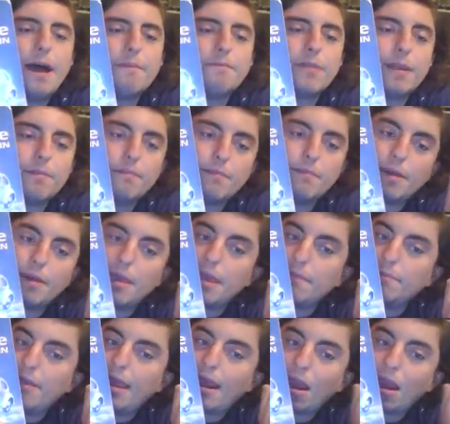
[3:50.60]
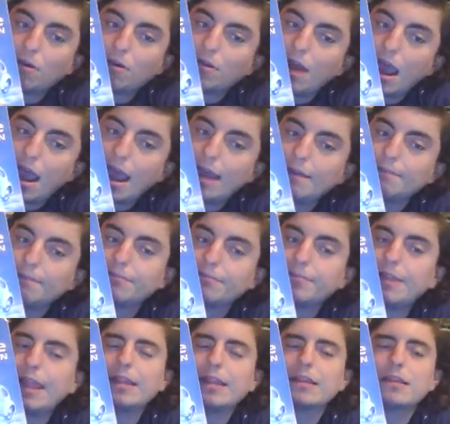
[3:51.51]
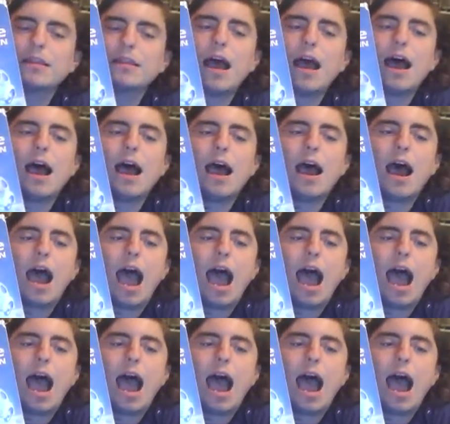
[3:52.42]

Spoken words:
it's been a long time since I